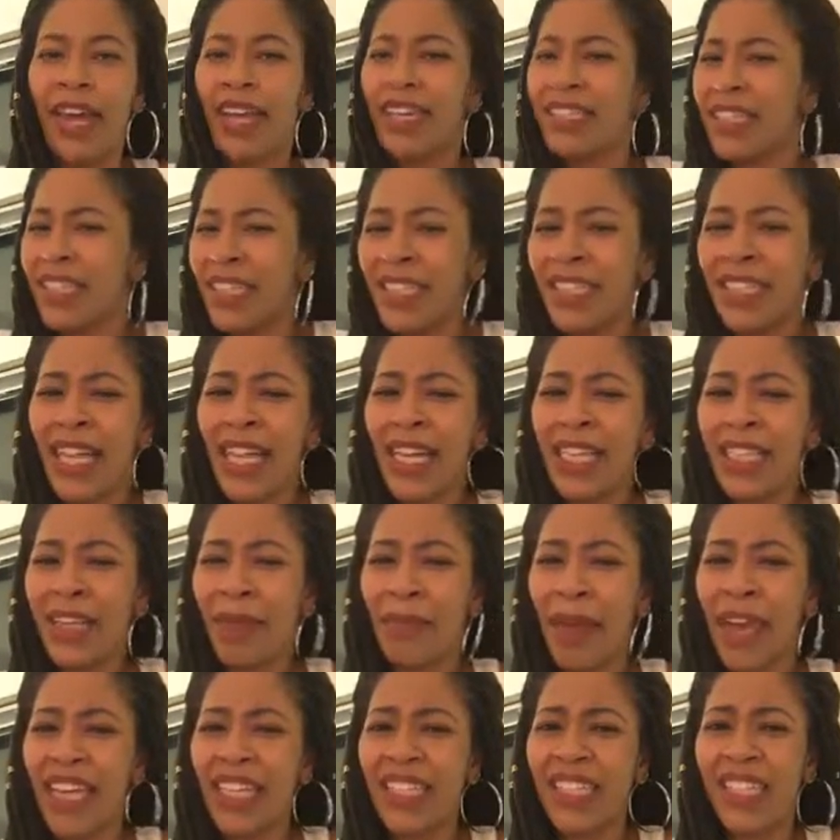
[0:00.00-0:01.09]
It just
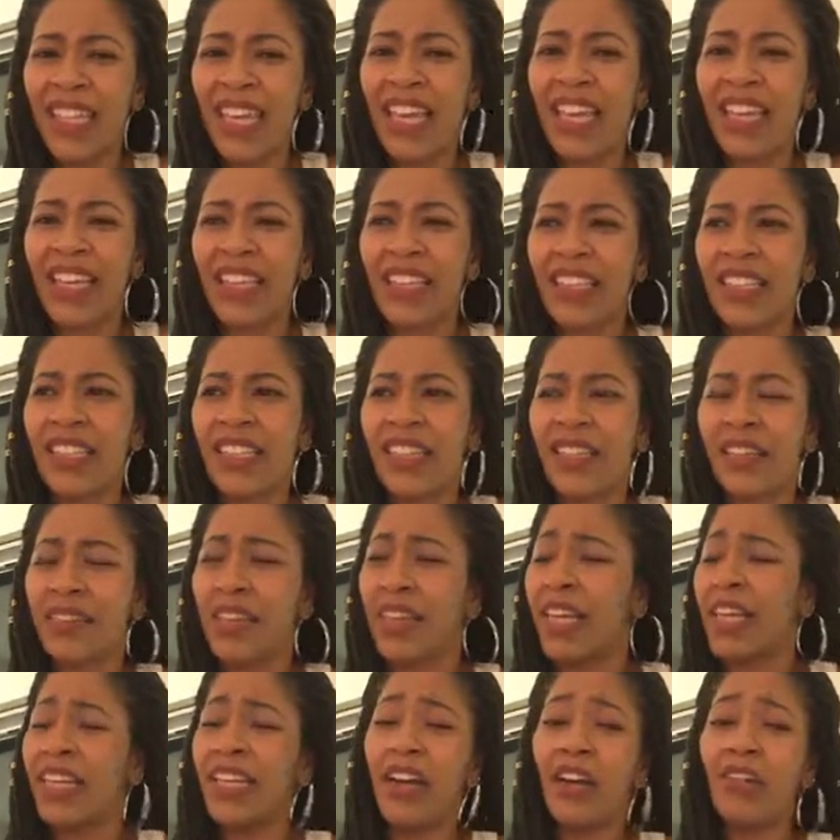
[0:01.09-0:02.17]
doesn't make sense.
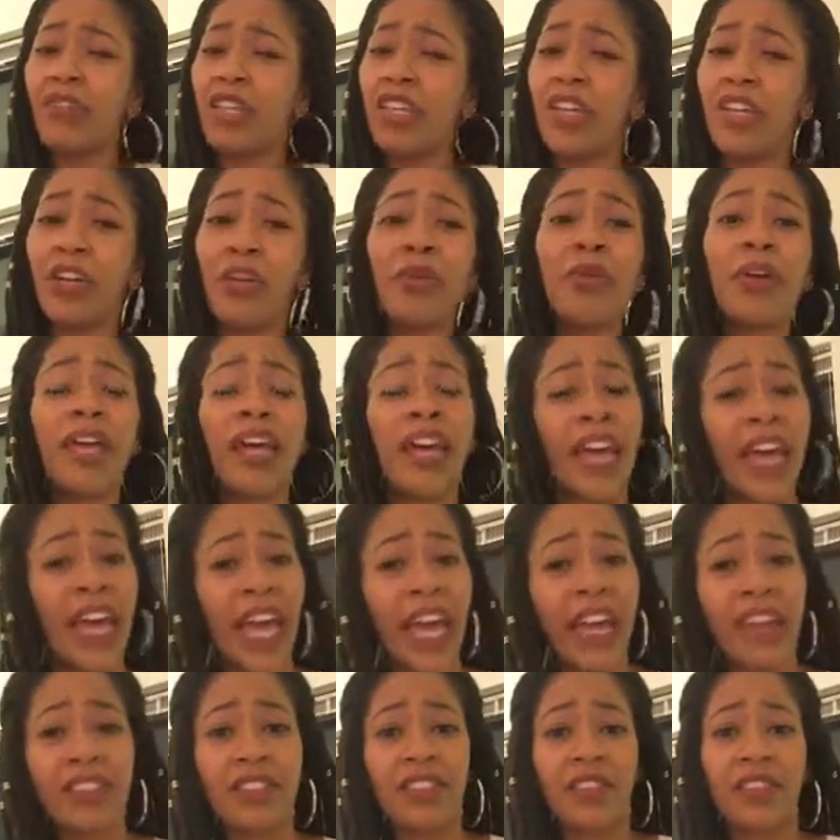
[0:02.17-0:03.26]
And only you can
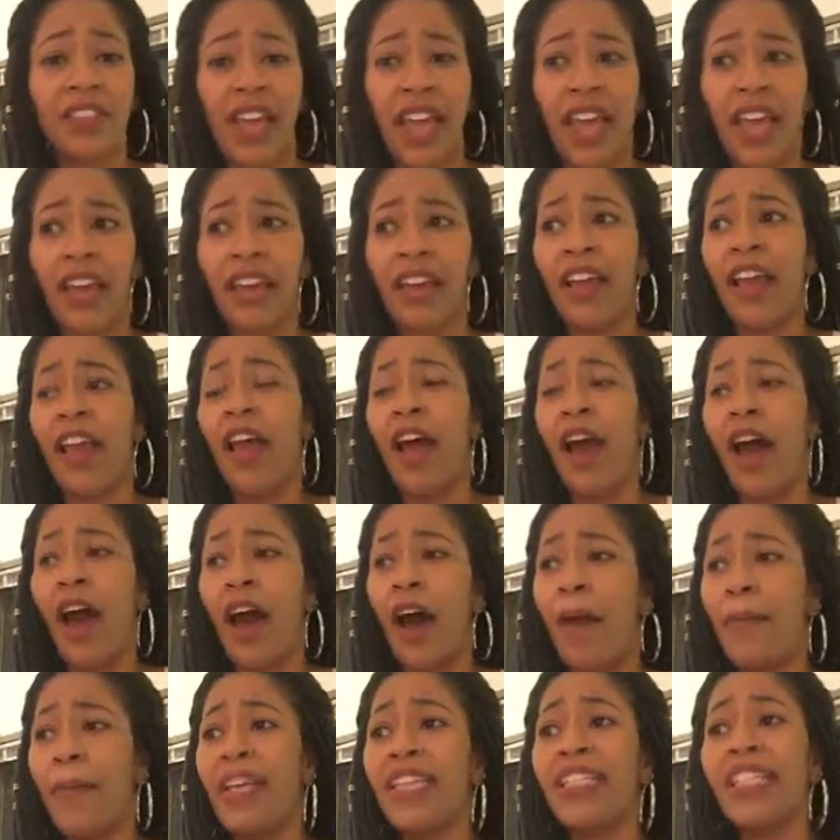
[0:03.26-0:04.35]
answer
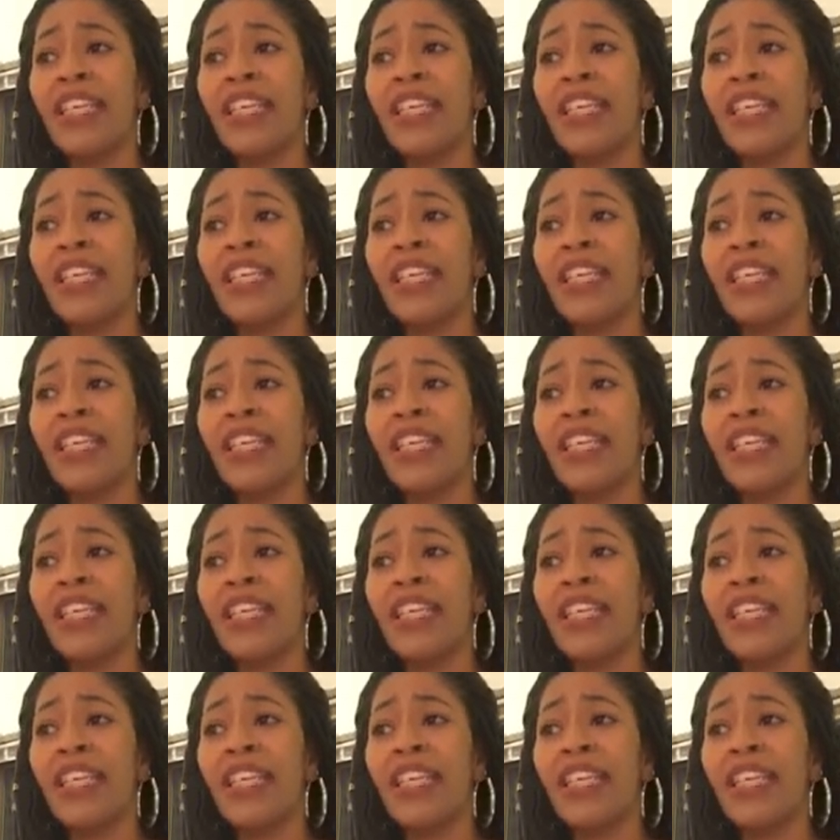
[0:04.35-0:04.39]
that.